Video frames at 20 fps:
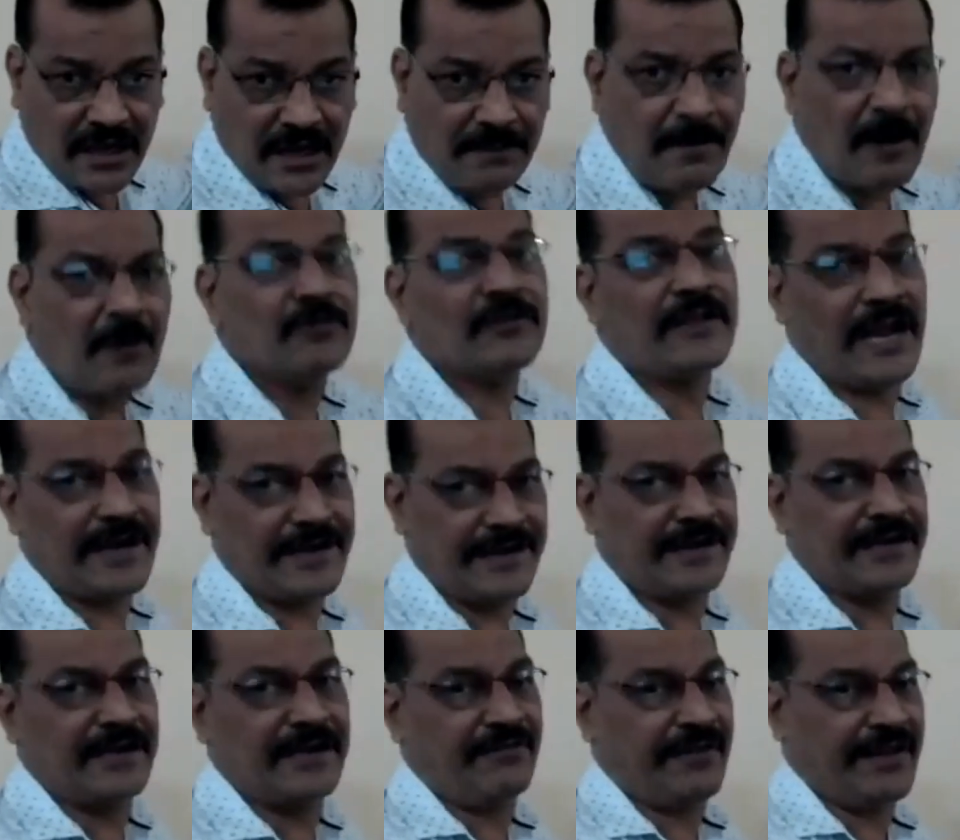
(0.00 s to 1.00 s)
about the
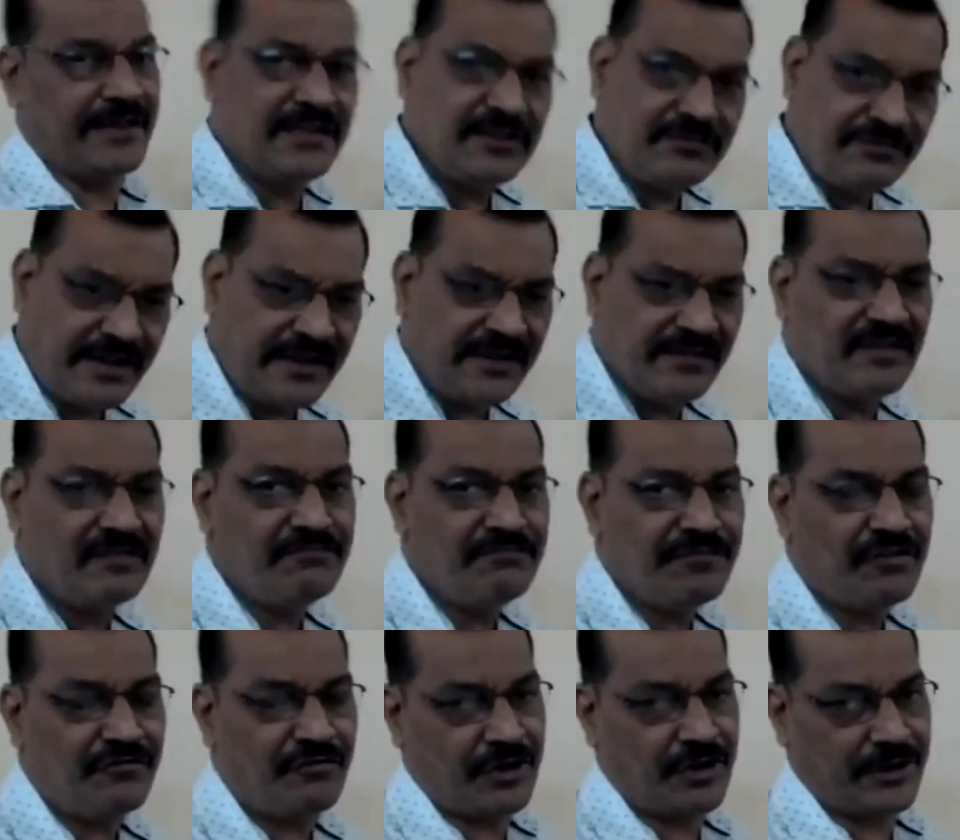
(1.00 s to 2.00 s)
identifier. It is very
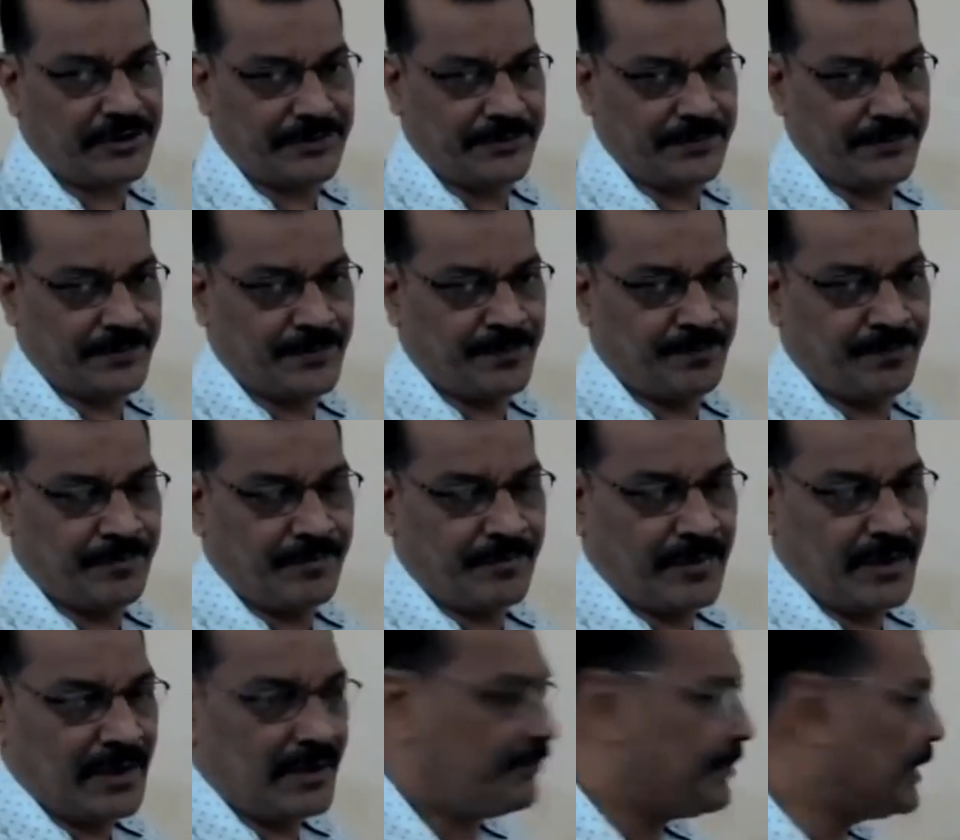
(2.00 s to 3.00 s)
simple for you.
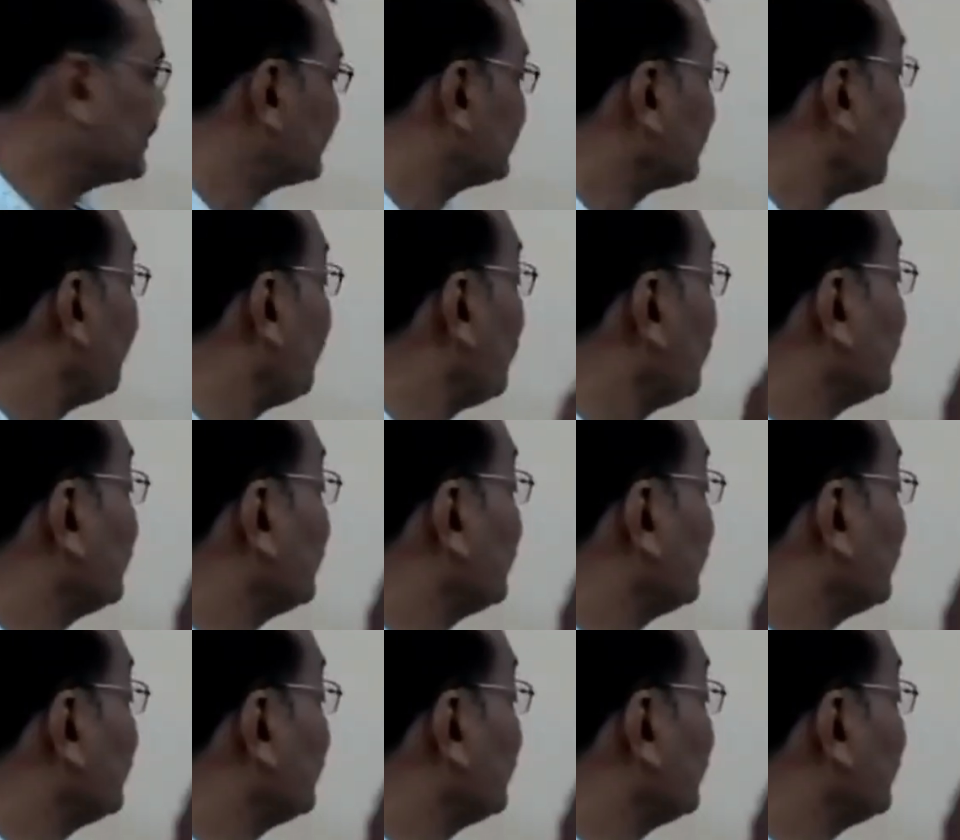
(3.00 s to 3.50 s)
First of all,